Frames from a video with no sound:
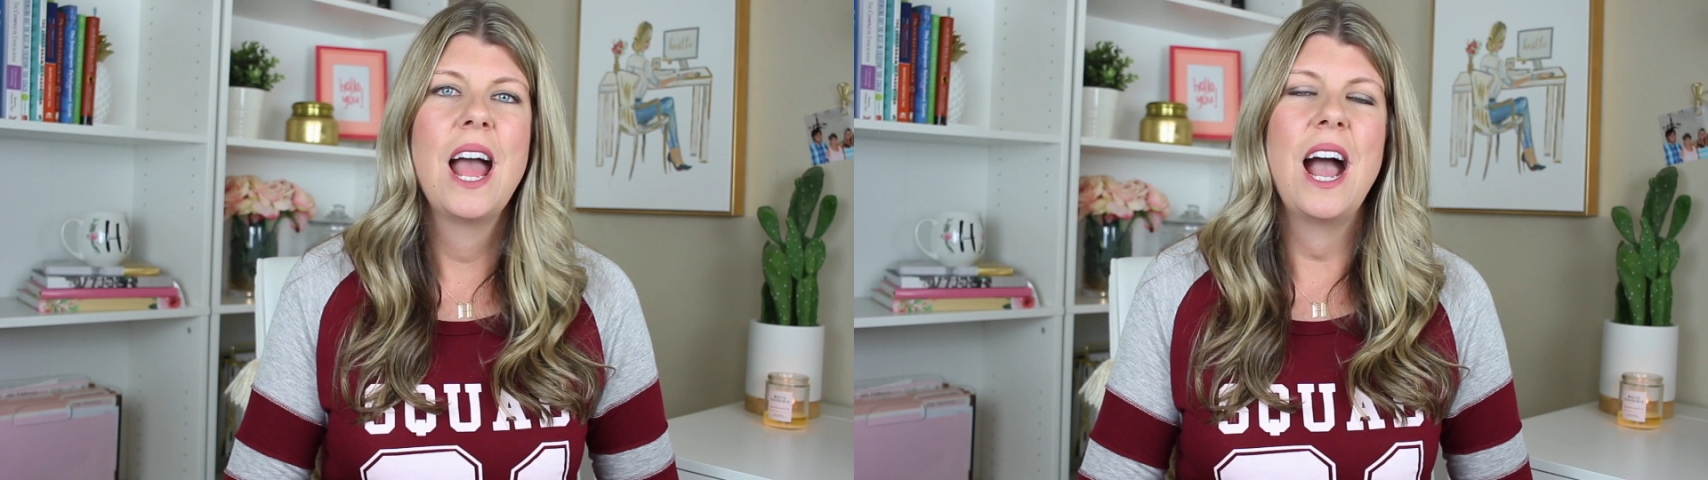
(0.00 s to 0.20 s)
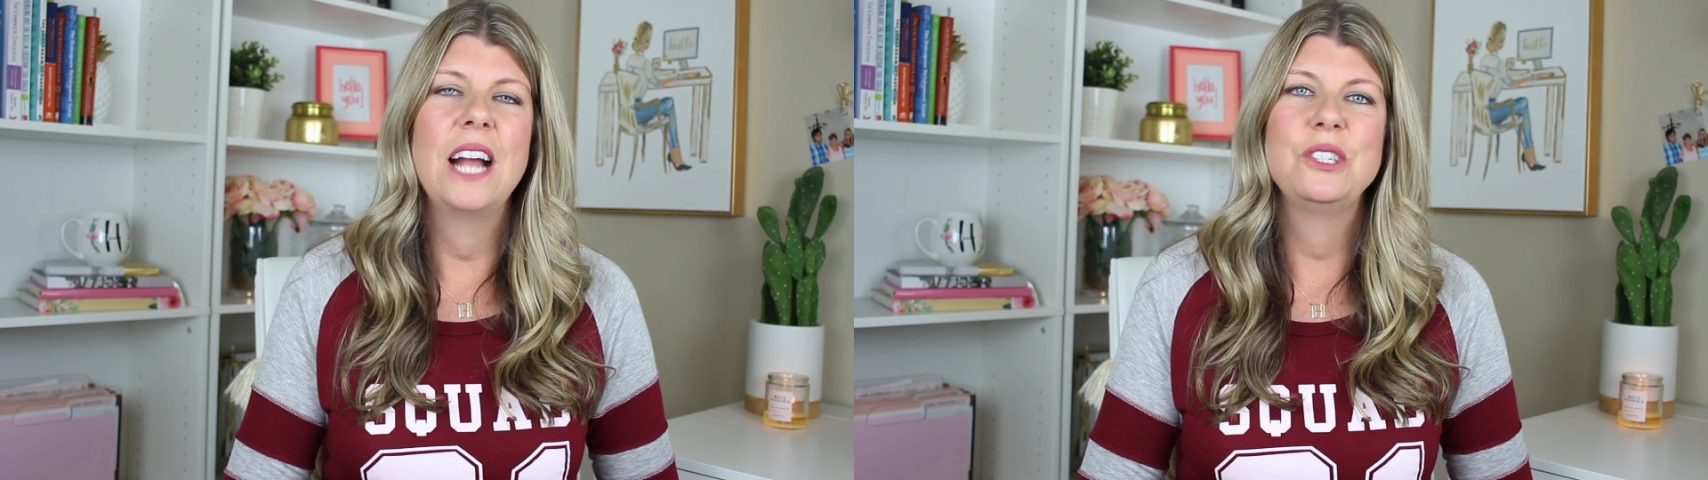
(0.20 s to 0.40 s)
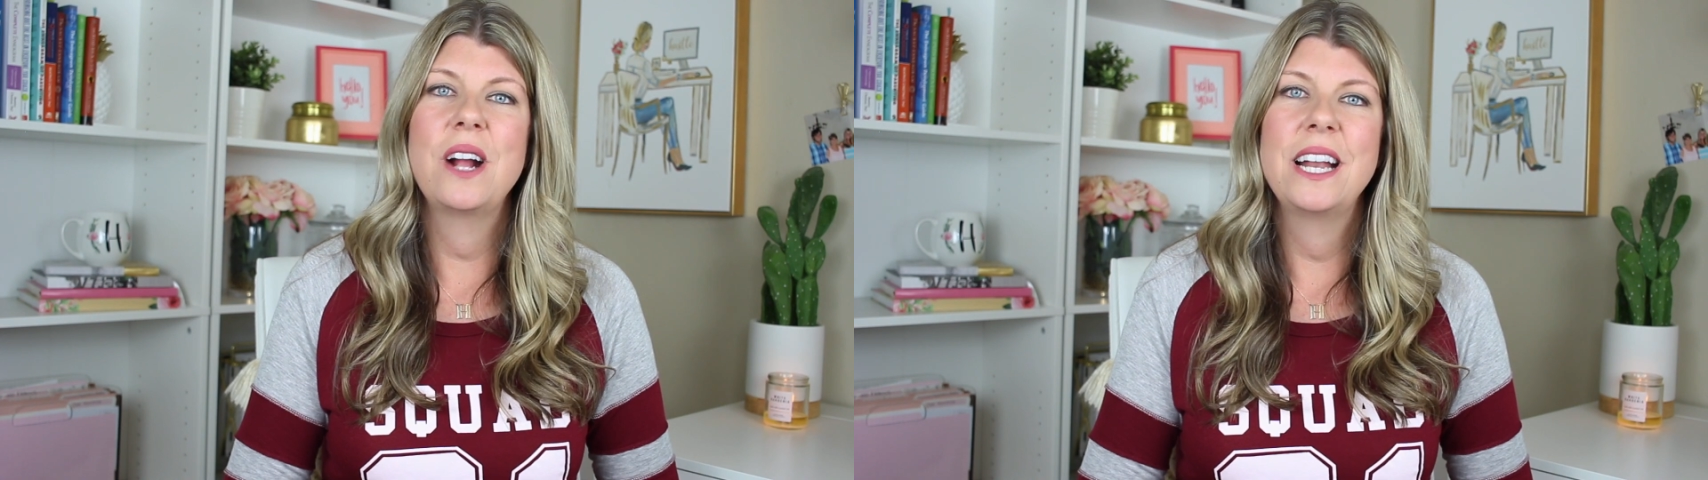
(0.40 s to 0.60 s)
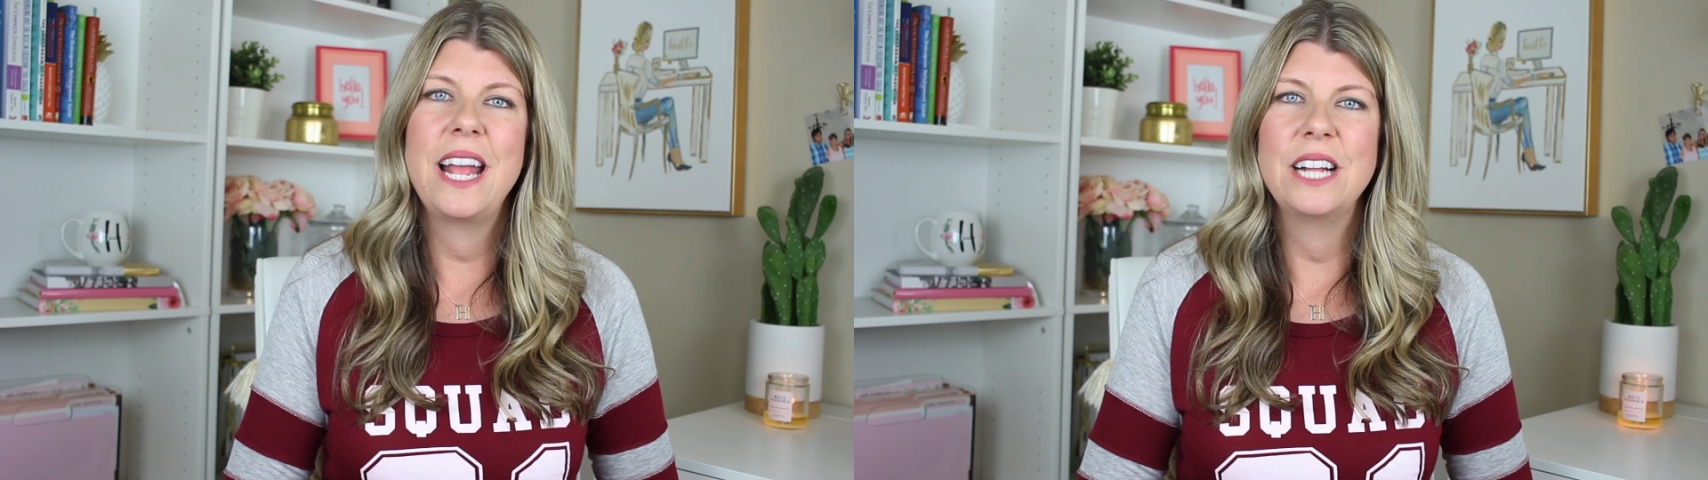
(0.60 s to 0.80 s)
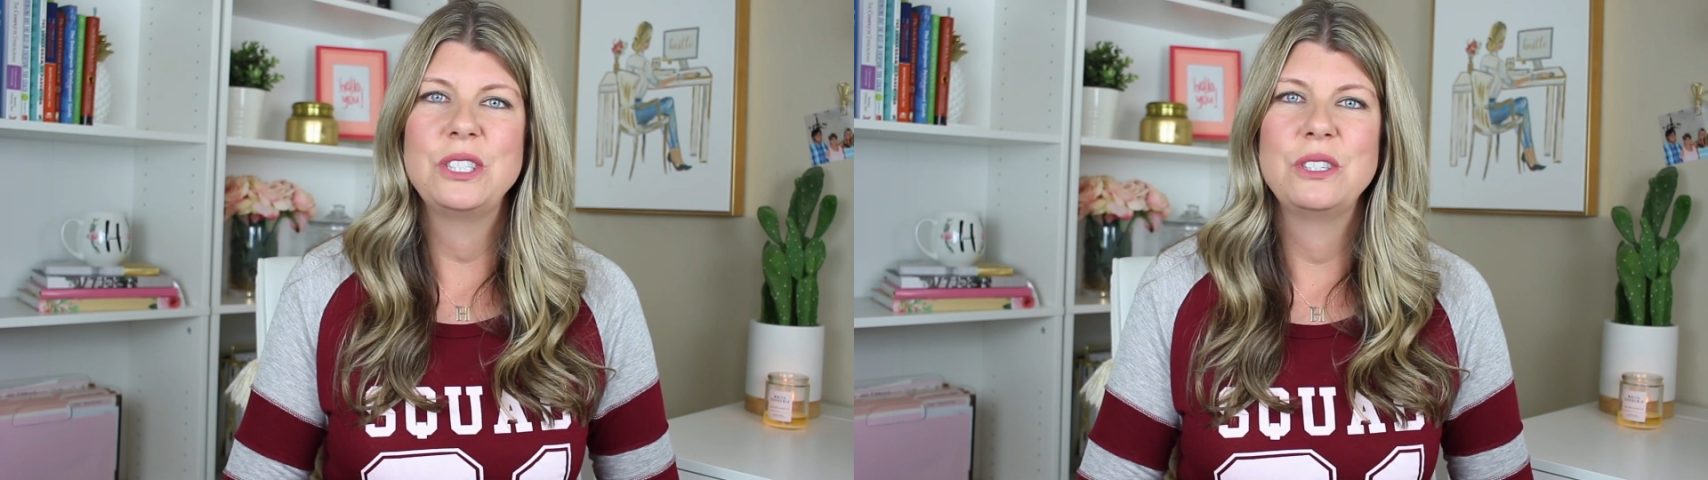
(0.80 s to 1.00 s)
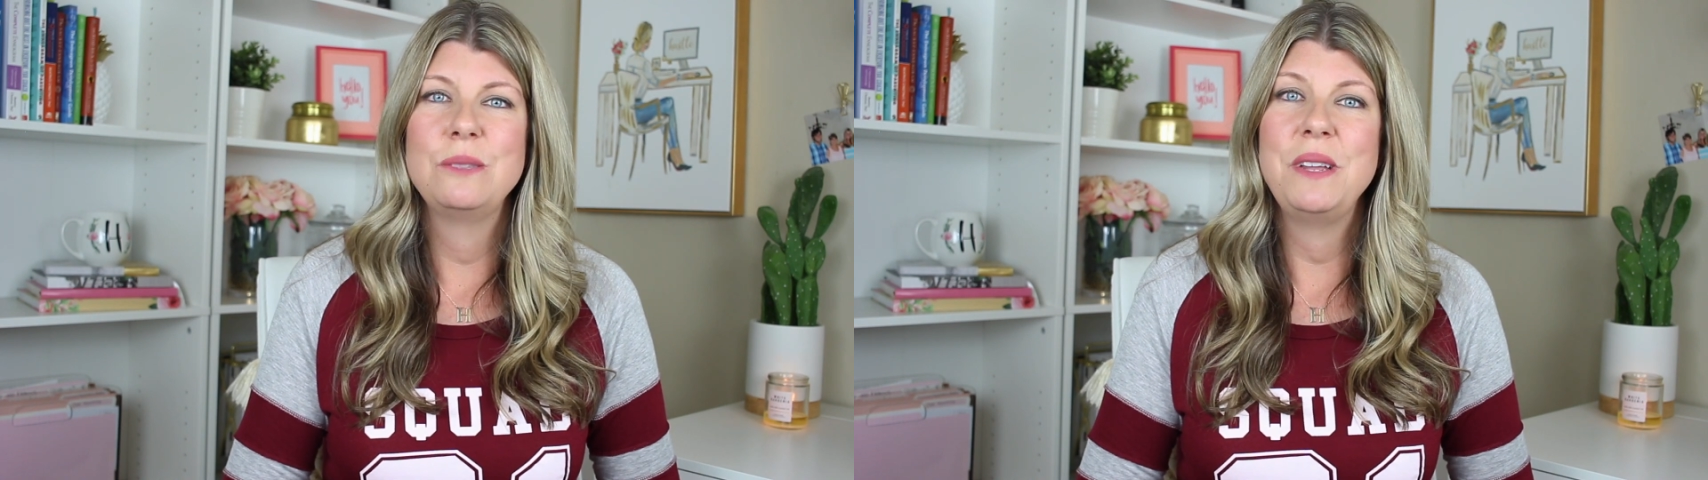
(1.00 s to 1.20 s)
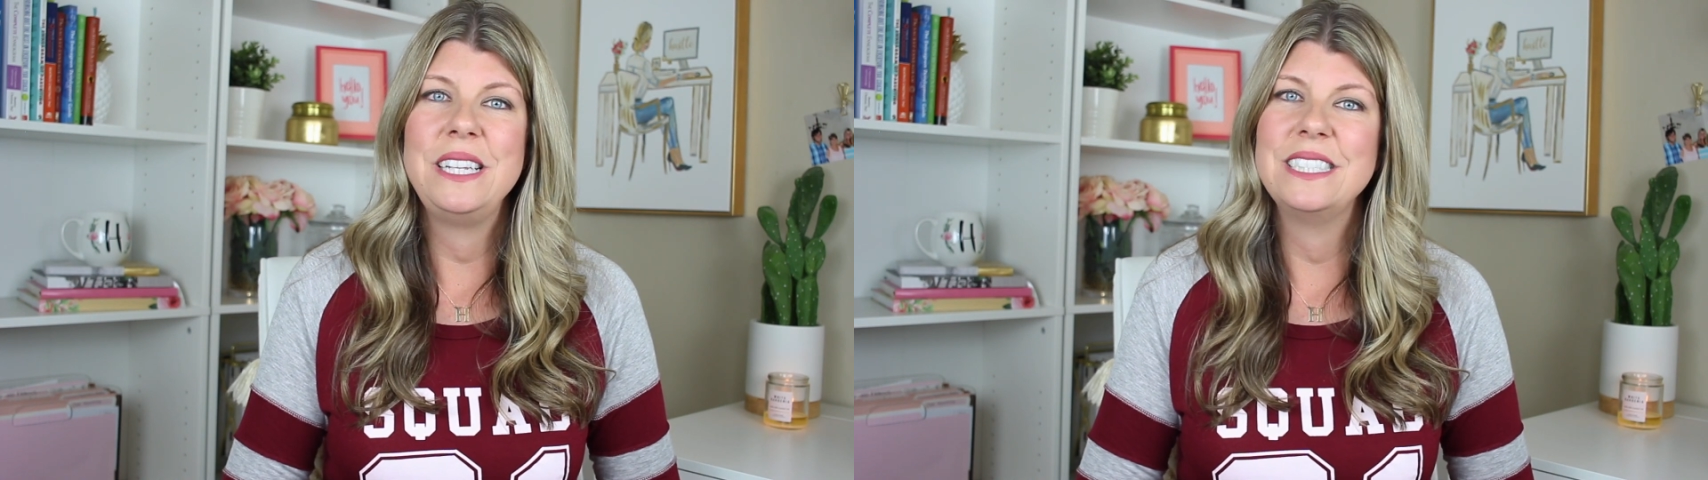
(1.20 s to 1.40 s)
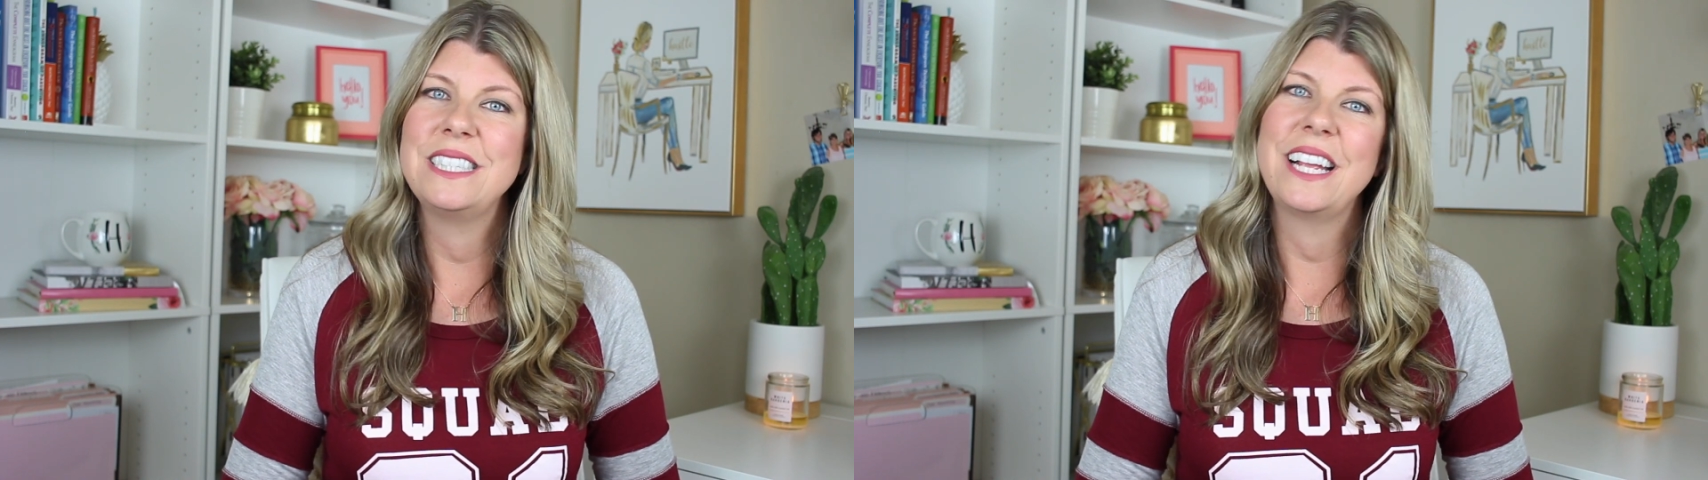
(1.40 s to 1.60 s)
I try and answer as
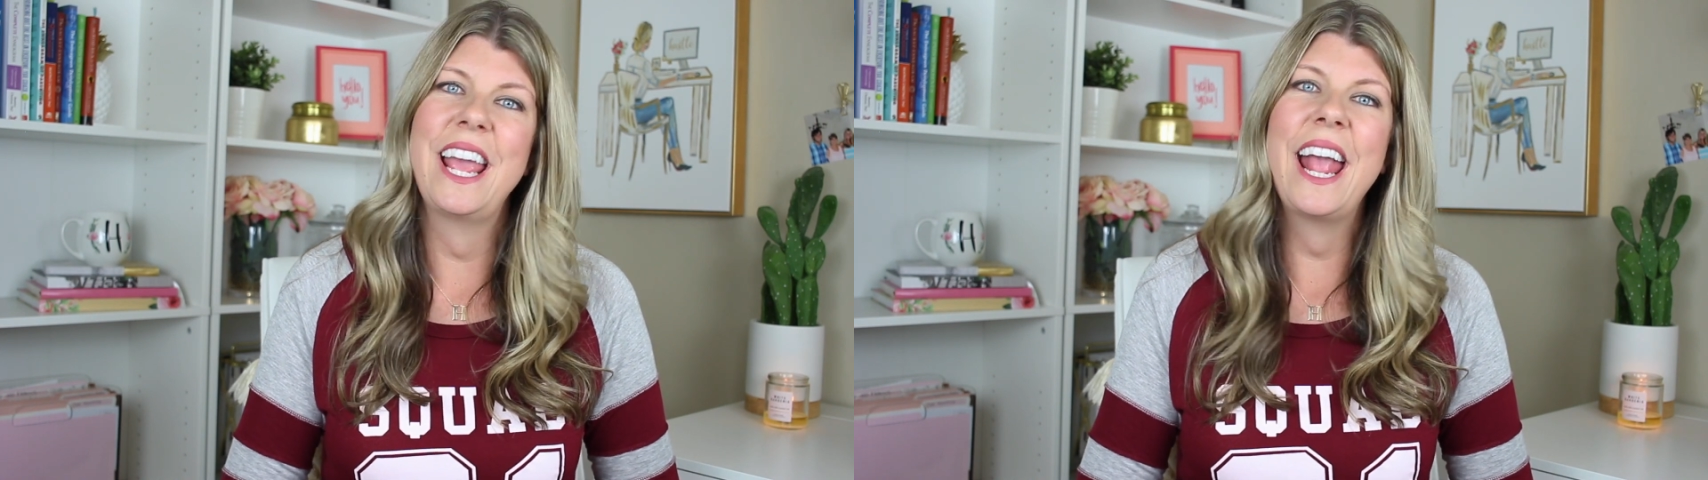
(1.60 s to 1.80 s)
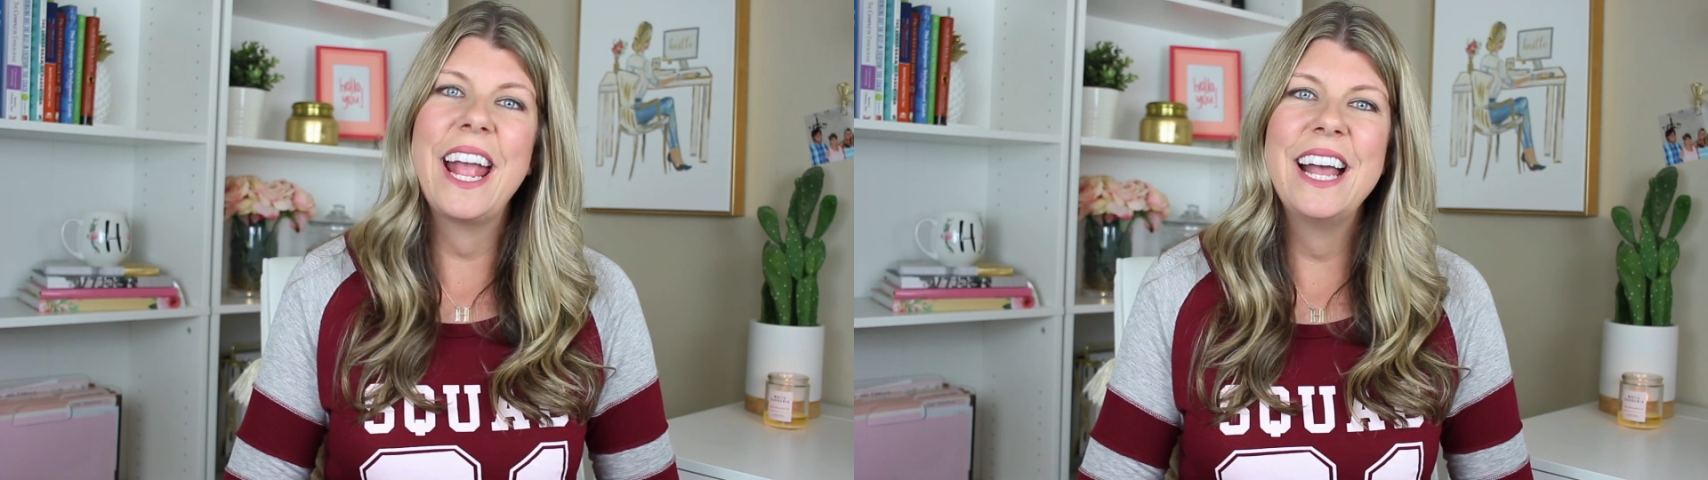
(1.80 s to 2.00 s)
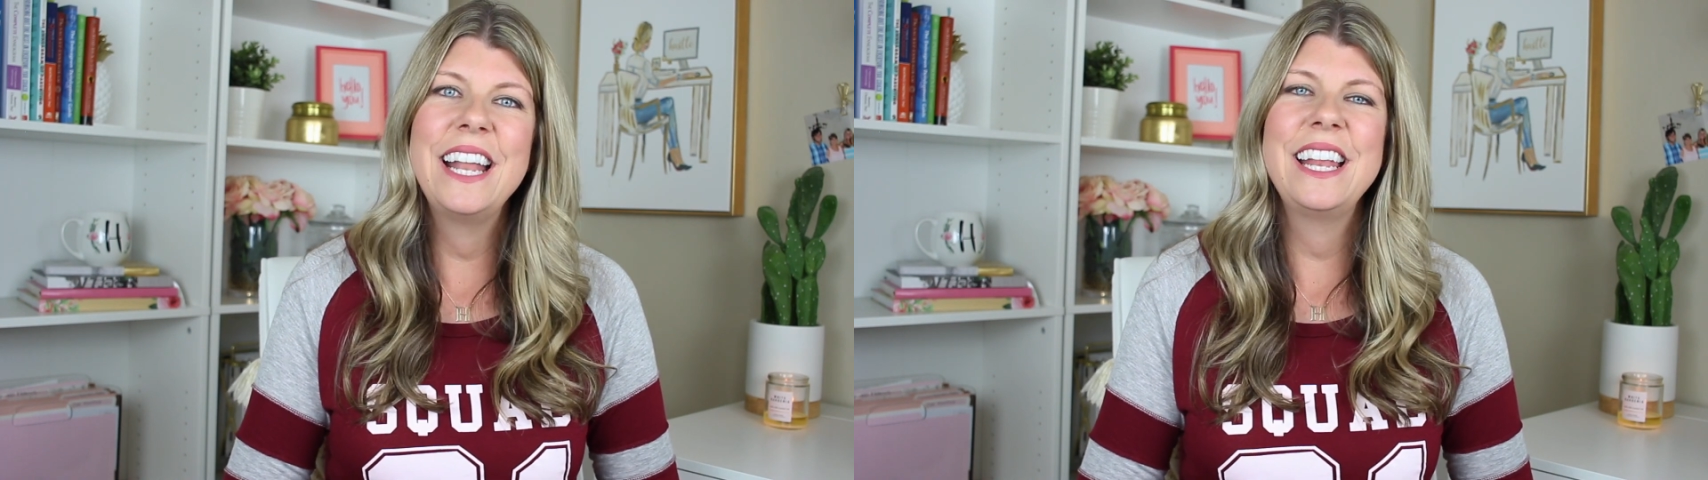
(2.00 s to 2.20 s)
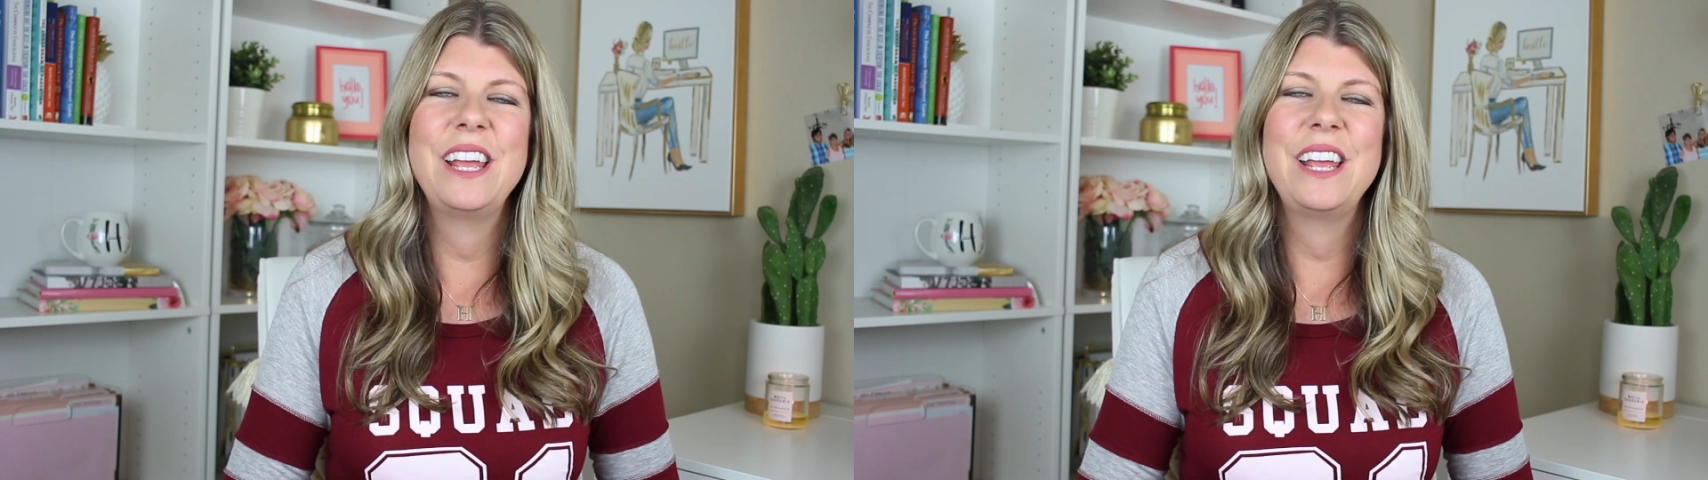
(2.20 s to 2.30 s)
many as I can